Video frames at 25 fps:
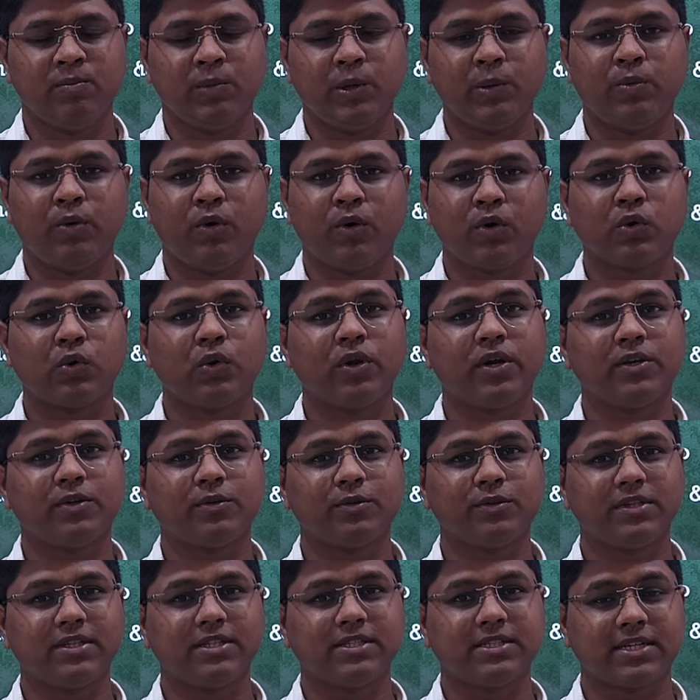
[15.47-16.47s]
Before going
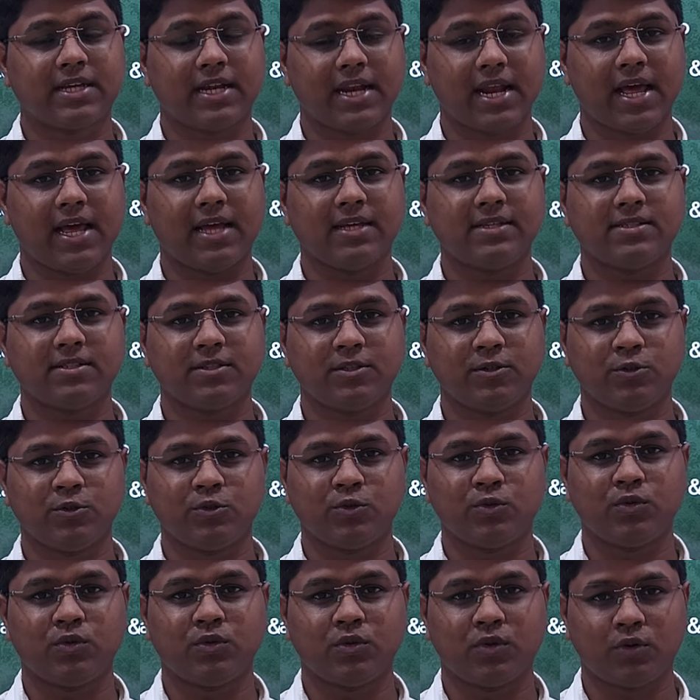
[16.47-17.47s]
to this class, you
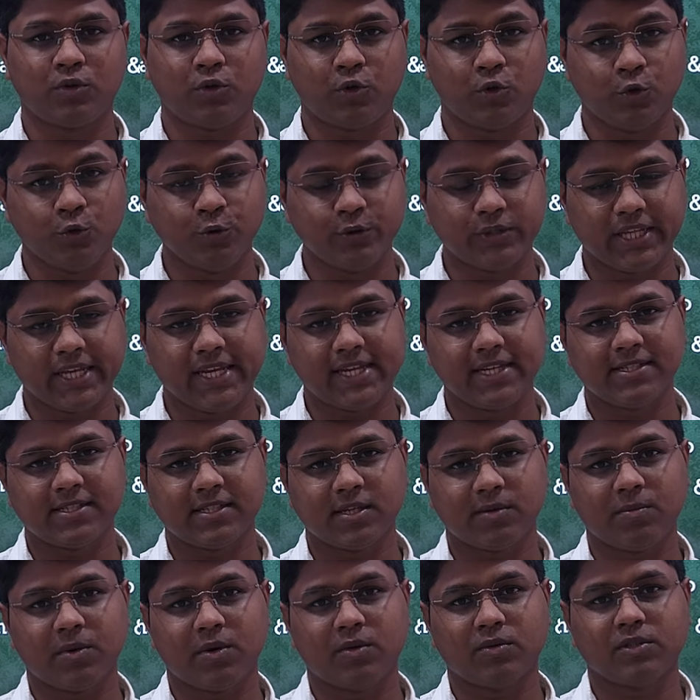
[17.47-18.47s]
should know two
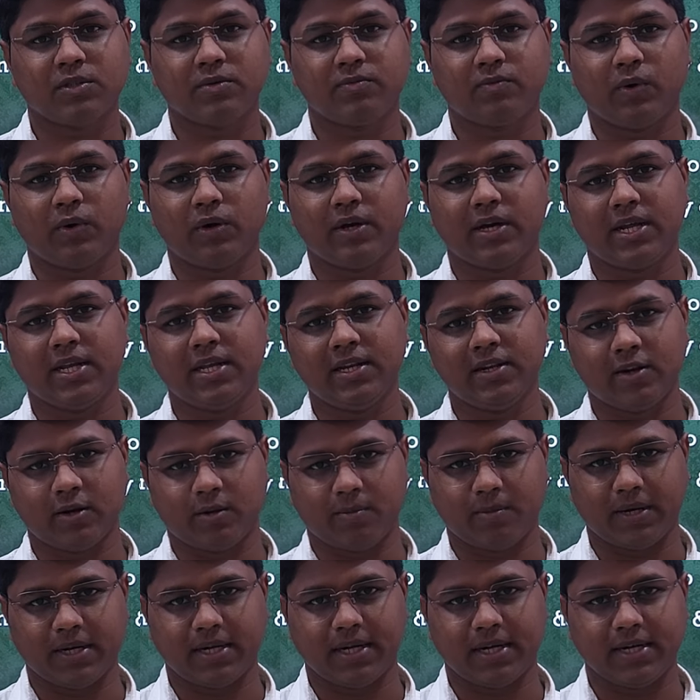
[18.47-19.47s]
things about the fungal
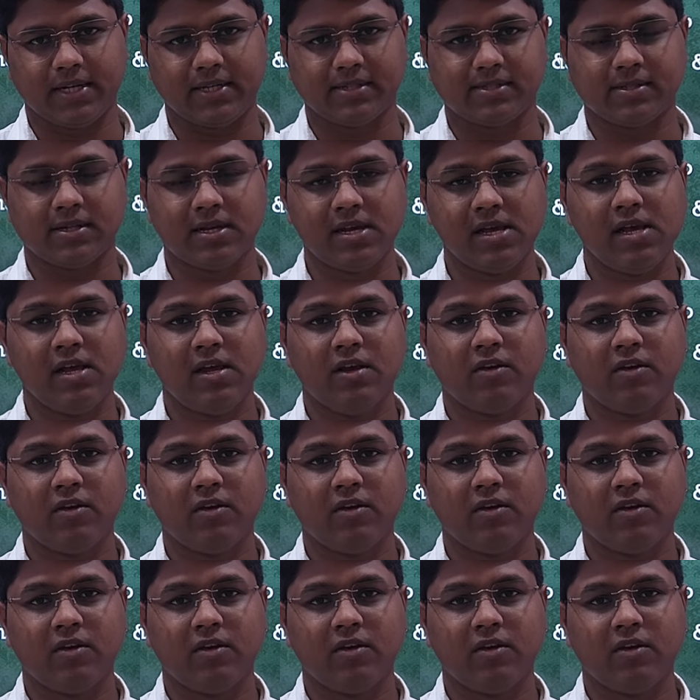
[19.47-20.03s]
dermatitis.